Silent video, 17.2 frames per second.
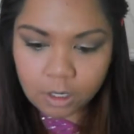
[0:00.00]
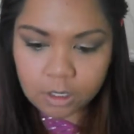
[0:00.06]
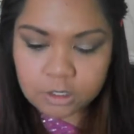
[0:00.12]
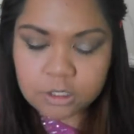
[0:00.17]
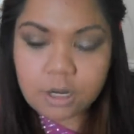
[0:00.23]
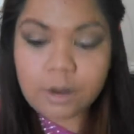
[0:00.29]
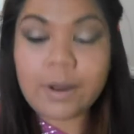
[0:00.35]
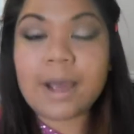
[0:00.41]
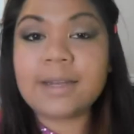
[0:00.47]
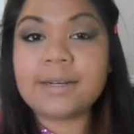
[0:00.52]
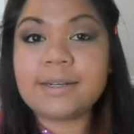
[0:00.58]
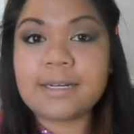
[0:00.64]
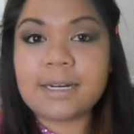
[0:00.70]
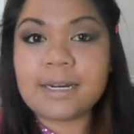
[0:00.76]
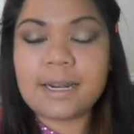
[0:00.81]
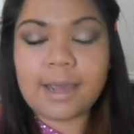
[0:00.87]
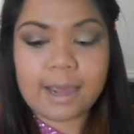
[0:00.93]
So I
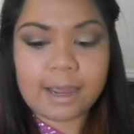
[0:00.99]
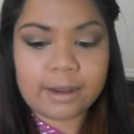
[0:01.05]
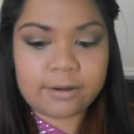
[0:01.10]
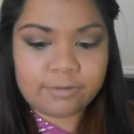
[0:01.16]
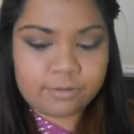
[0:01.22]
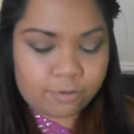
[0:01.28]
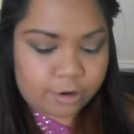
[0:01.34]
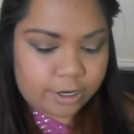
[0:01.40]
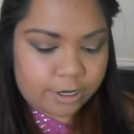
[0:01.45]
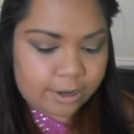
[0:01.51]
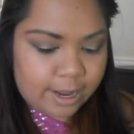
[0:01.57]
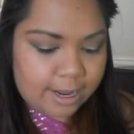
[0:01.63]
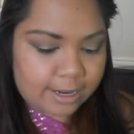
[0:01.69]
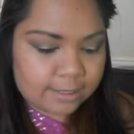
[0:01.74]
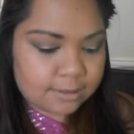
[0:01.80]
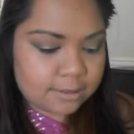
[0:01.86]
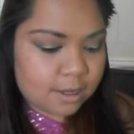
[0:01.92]
did it again for you
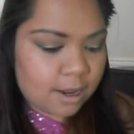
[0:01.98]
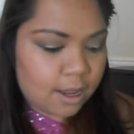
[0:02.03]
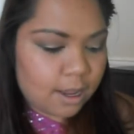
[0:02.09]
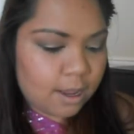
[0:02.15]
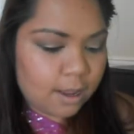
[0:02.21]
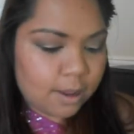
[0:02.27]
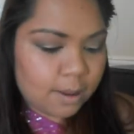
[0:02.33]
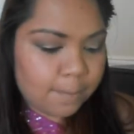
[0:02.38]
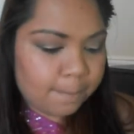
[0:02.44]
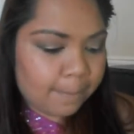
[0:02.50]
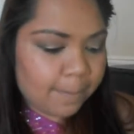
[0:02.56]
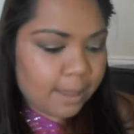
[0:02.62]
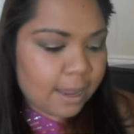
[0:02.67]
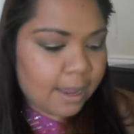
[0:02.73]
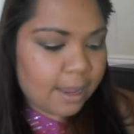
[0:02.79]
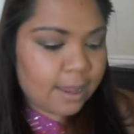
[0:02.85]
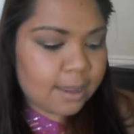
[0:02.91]
guys.
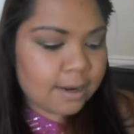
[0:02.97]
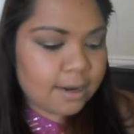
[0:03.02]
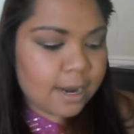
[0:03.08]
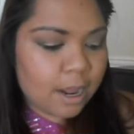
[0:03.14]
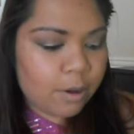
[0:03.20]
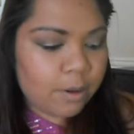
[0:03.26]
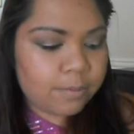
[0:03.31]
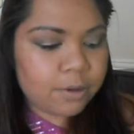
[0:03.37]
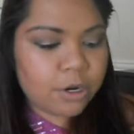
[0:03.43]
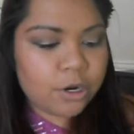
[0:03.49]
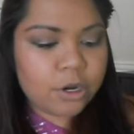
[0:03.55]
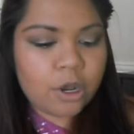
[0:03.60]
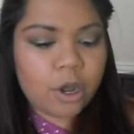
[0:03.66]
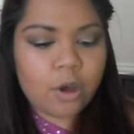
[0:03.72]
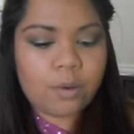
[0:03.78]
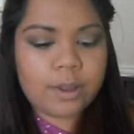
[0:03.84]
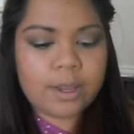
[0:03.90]
And now I'm going to
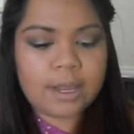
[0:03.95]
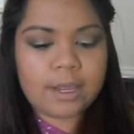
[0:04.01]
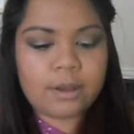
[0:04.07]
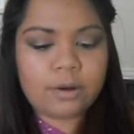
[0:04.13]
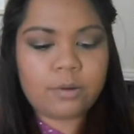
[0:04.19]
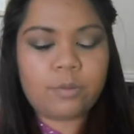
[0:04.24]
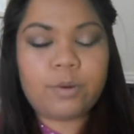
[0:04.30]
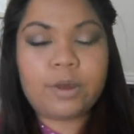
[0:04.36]
go in